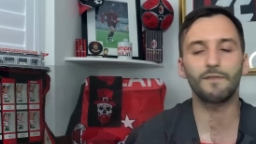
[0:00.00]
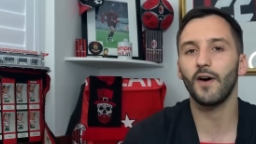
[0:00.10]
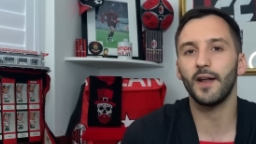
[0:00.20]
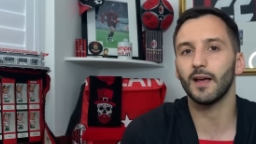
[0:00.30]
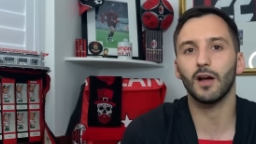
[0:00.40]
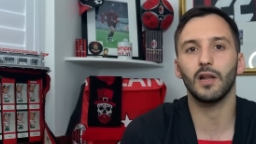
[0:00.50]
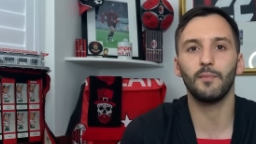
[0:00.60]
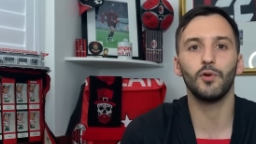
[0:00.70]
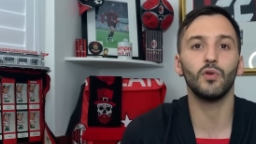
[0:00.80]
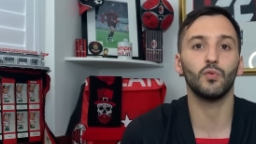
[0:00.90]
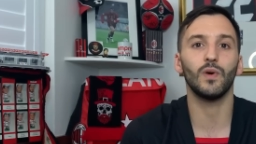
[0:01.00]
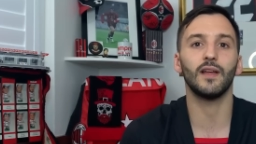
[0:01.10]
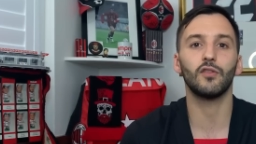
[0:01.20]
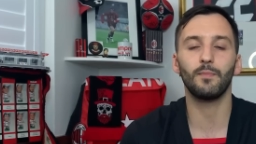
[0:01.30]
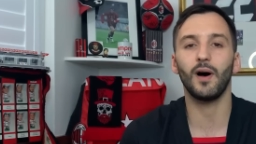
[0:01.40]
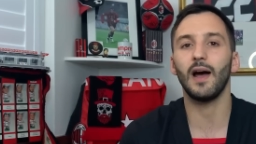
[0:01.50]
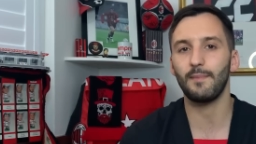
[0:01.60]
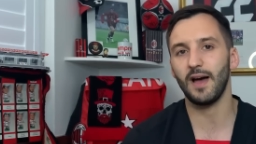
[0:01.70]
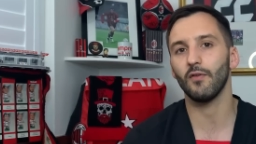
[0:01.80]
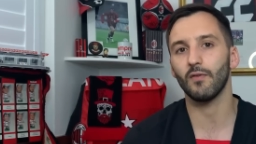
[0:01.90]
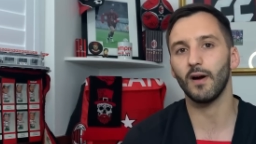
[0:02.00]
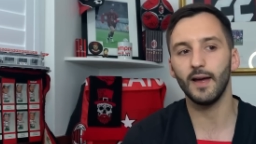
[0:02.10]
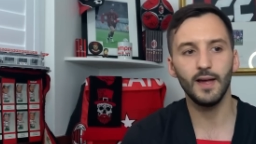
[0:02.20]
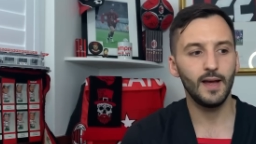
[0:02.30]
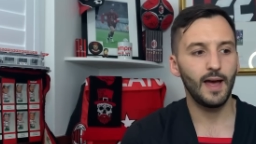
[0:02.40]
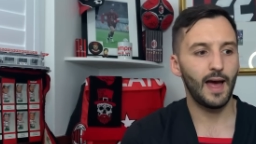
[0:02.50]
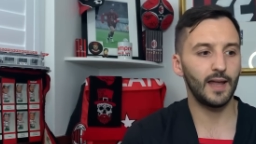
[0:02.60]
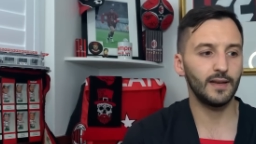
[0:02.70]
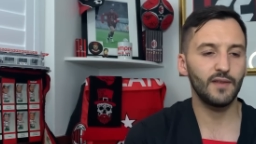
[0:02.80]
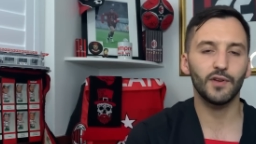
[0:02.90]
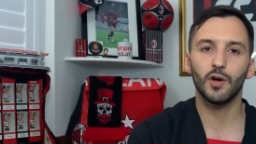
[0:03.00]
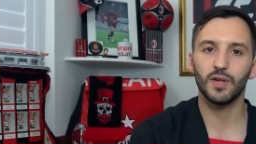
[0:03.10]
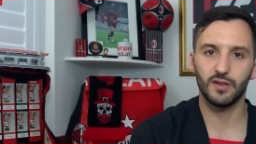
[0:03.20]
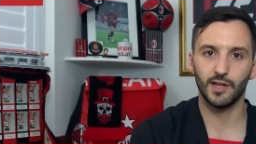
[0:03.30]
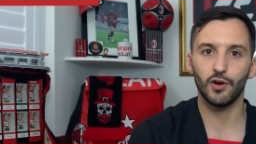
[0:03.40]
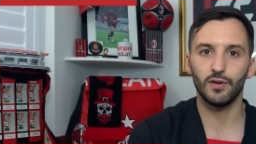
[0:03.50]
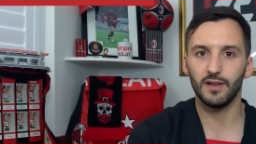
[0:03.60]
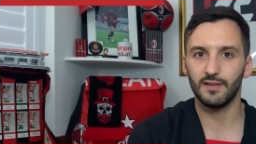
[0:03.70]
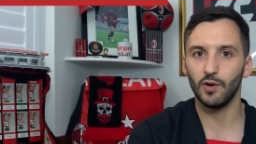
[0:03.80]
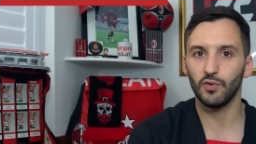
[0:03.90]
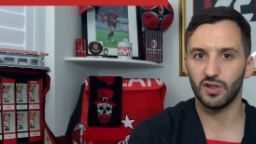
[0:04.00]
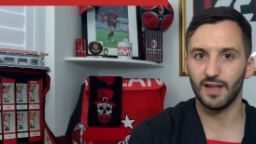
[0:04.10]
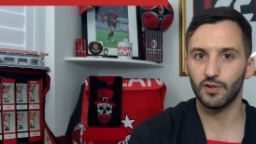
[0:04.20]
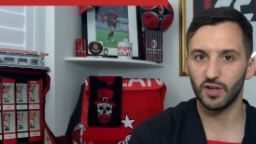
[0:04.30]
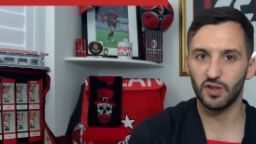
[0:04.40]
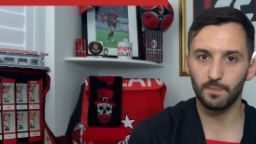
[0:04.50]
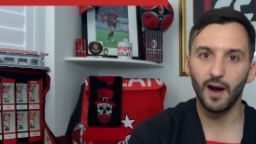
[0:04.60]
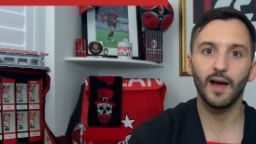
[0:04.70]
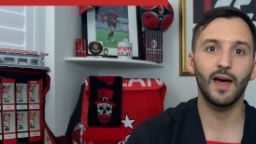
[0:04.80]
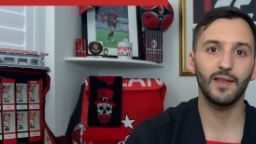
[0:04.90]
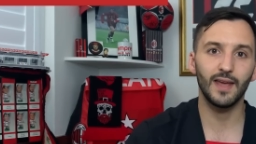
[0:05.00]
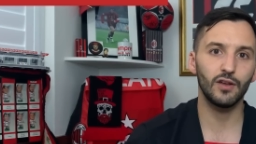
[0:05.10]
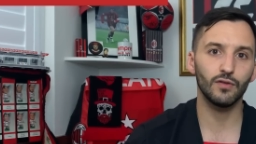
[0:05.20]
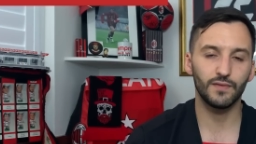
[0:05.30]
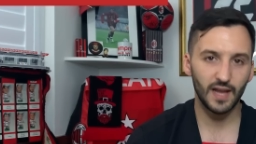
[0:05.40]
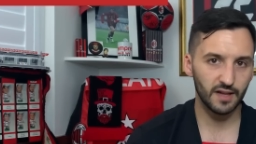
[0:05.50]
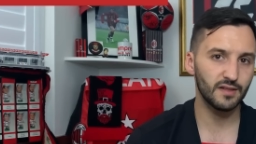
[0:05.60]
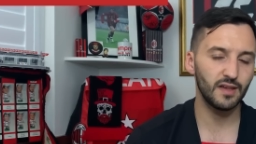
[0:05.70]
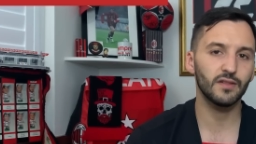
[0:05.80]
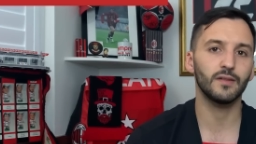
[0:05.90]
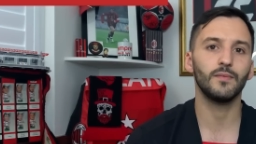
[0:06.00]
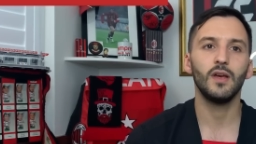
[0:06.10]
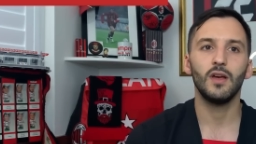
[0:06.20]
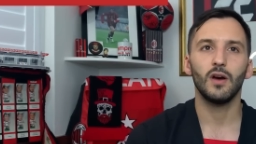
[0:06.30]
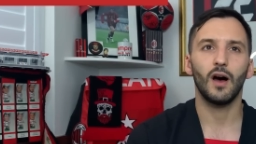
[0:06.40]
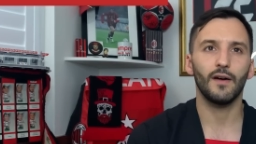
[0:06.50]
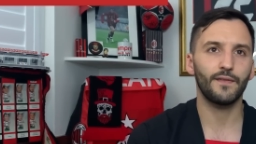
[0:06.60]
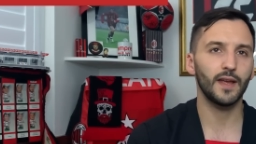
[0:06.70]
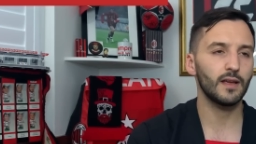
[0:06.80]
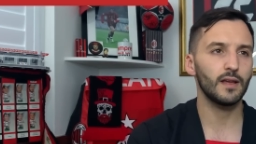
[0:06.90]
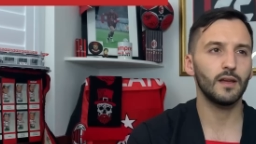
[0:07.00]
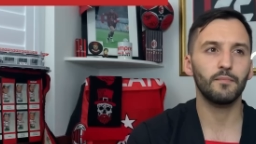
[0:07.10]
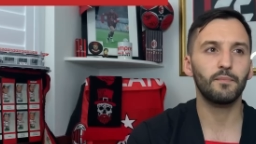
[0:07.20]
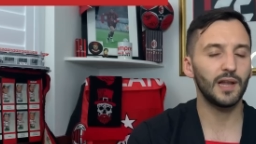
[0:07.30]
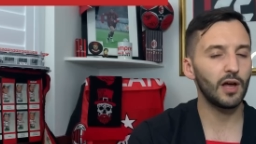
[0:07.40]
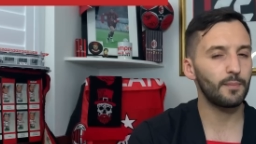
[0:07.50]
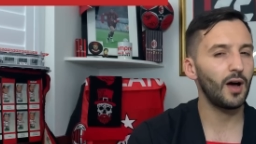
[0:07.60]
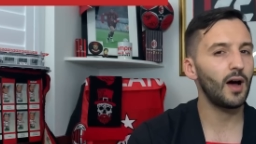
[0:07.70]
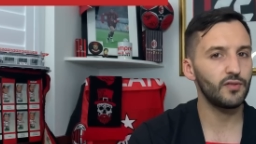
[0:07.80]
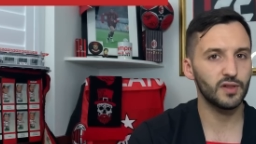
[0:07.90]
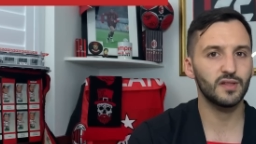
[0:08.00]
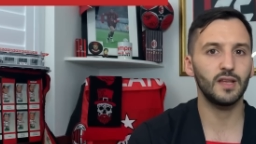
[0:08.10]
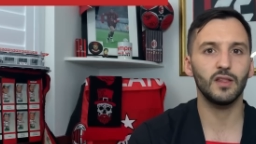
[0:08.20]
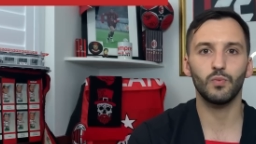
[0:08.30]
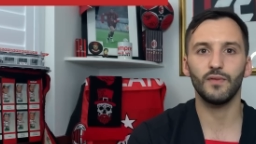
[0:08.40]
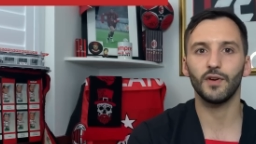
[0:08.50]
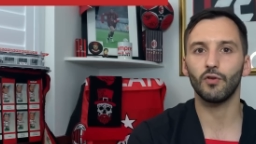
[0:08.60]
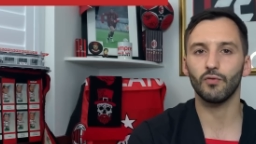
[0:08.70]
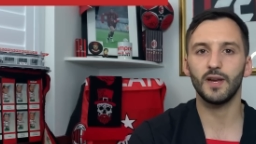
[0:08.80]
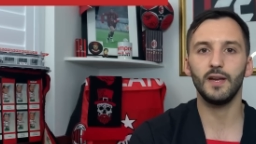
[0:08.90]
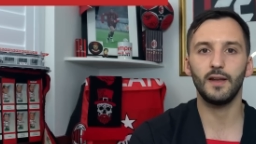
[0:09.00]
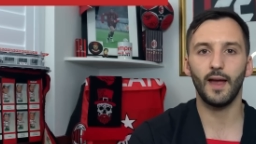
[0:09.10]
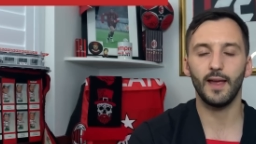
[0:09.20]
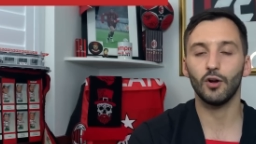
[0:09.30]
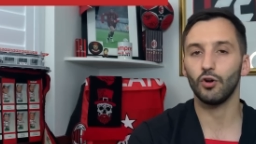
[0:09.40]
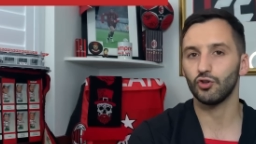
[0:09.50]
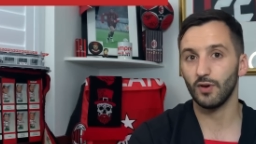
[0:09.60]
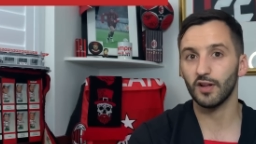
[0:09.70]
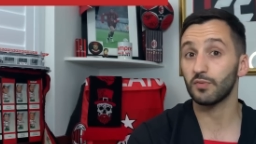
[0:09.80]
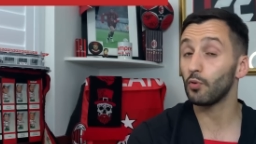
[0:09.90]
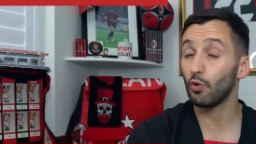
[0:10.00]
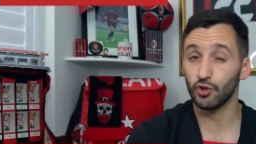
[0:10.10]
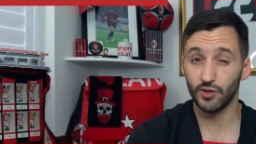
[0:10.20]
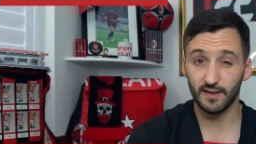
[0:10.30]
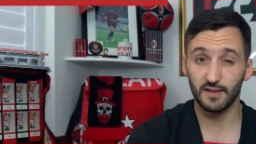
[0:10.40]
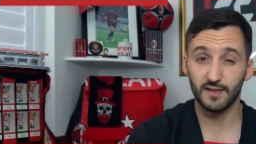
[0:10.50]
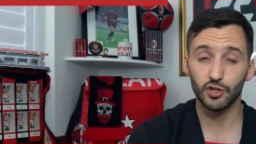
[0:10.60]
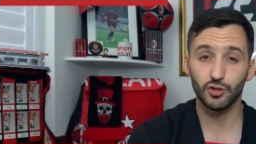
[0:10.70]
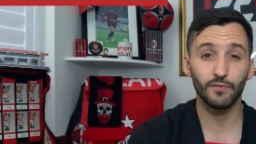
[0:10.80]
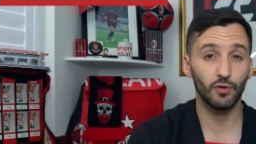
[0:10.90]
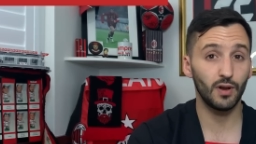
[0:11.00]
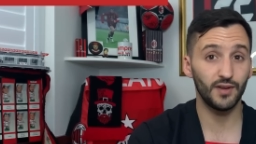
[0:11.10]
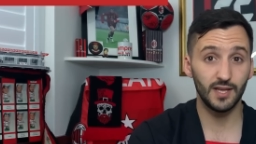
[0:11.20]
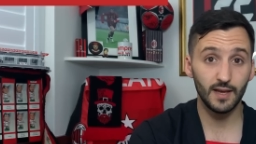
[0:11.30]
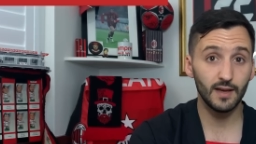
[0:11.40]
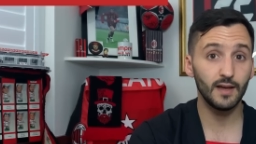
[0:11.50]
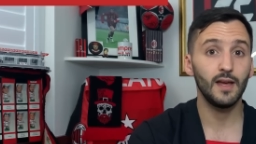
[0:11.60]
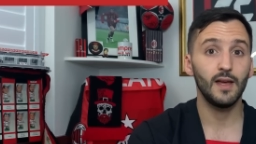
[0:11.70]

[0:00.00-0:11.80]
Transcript: finding a club who is willing to buy him outright. And even though his his deal was set to expire at the end of next season, I think behind the scenes we've agreed a contract, a small contract extension for another year.